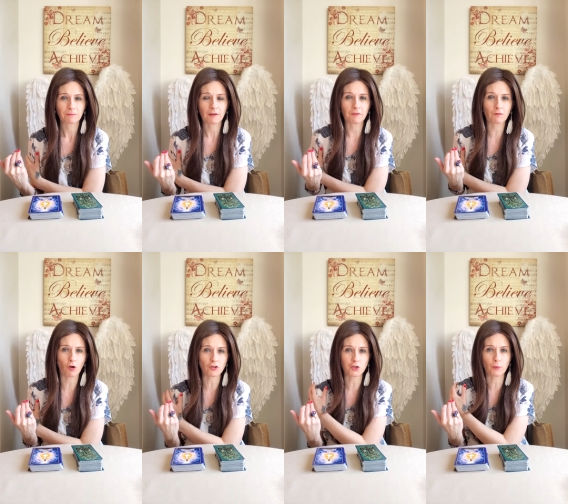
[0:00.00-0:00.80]
If you've
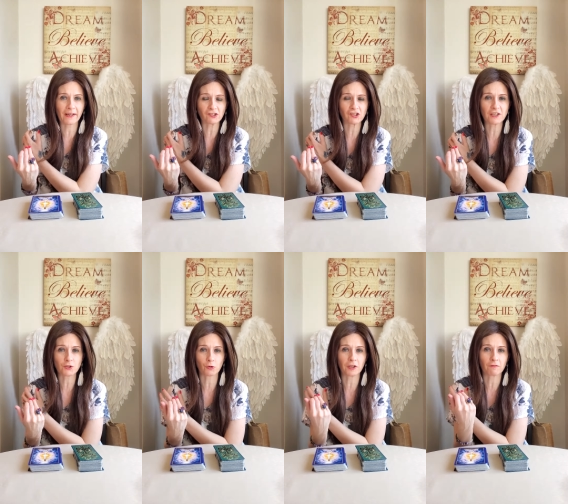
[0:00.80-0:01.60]
got twitches
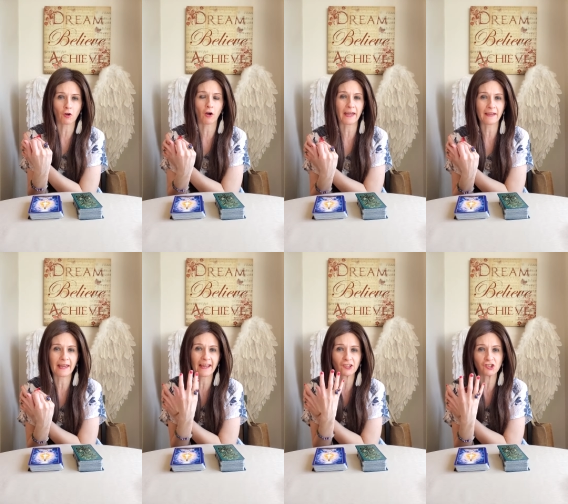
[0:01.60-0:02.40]
or you've got
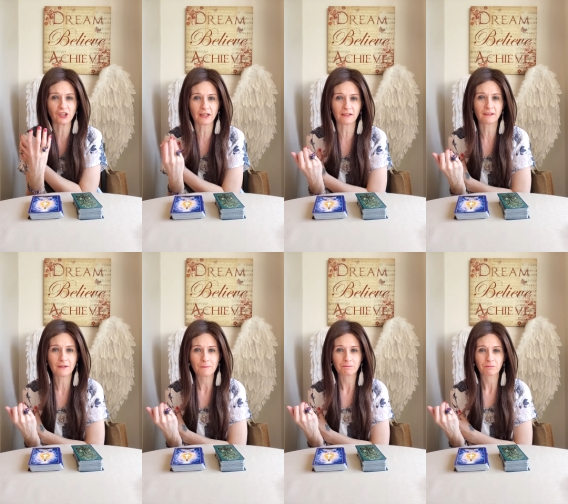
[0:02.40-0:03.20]
itching,
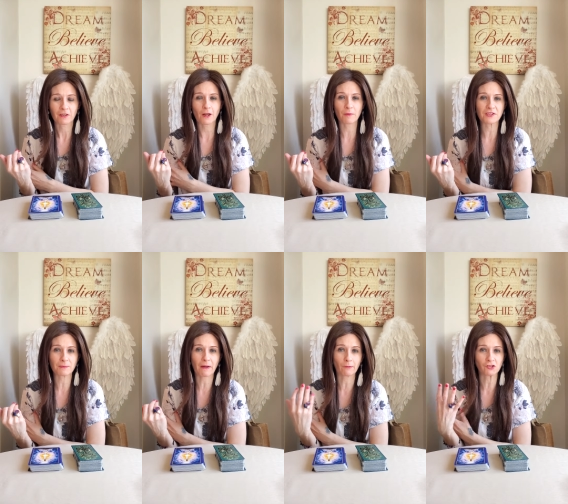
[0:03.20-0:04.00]
you know, it's
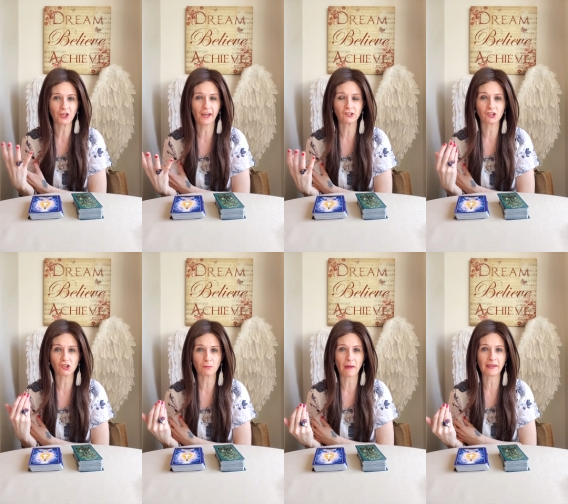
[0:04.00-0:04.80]
about
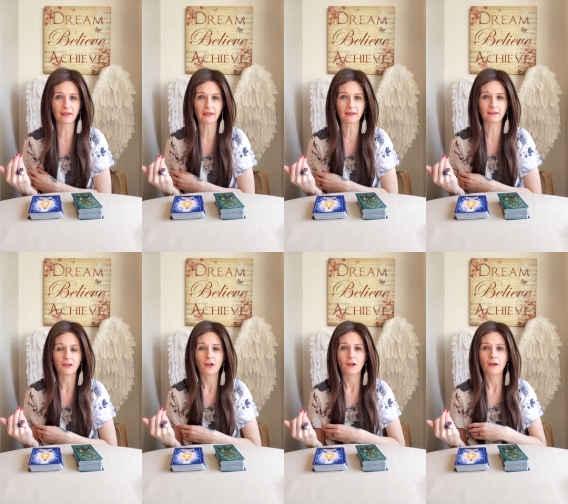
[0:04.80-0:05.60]
changes you're making.
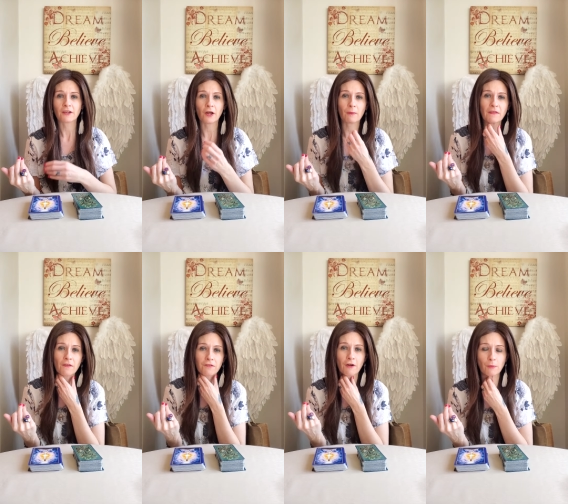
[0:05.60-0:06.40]
You know, in the
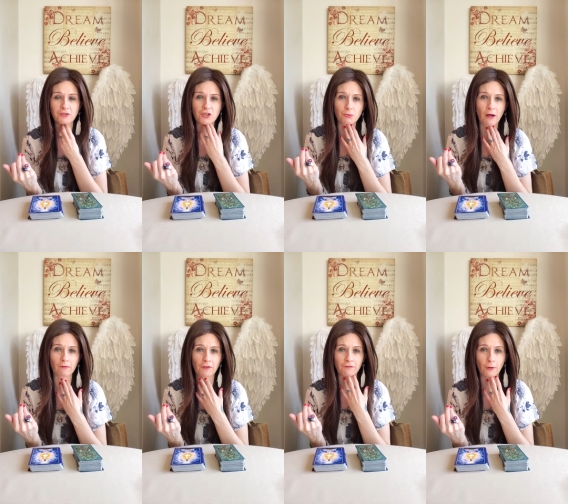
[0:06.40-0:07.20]
throat as well,
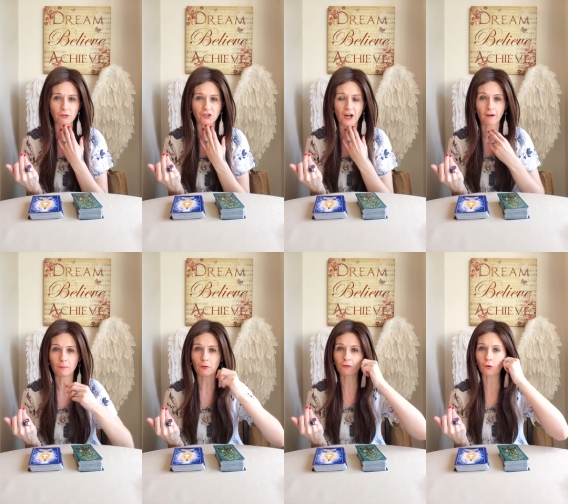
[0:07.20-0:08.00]
the throat chakra,
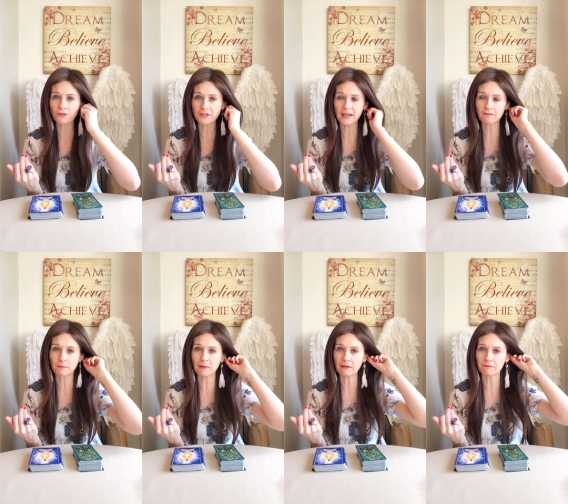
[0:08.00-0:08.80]
but they're also
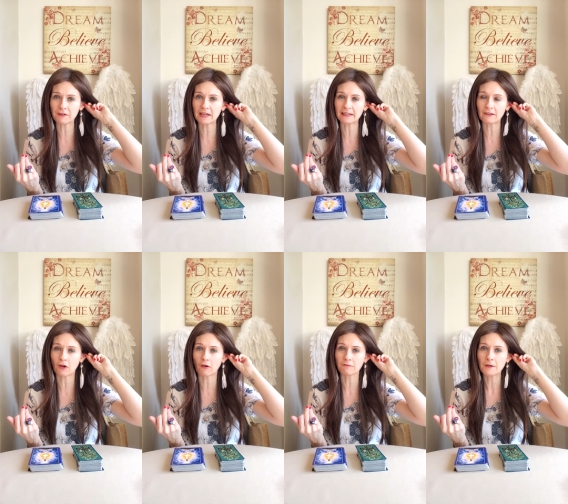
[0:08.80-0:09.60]
giving me a feeling
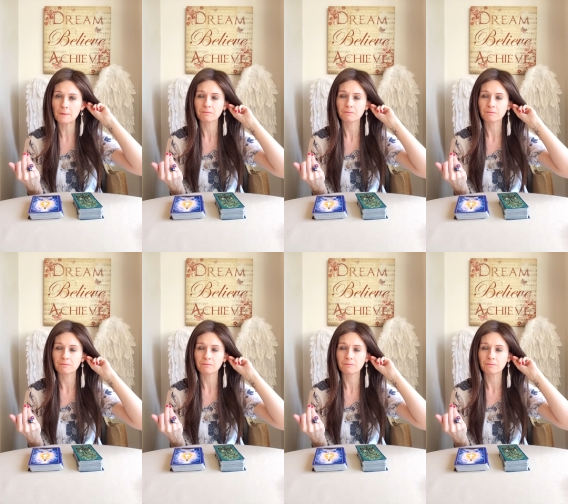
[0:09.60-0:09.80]
of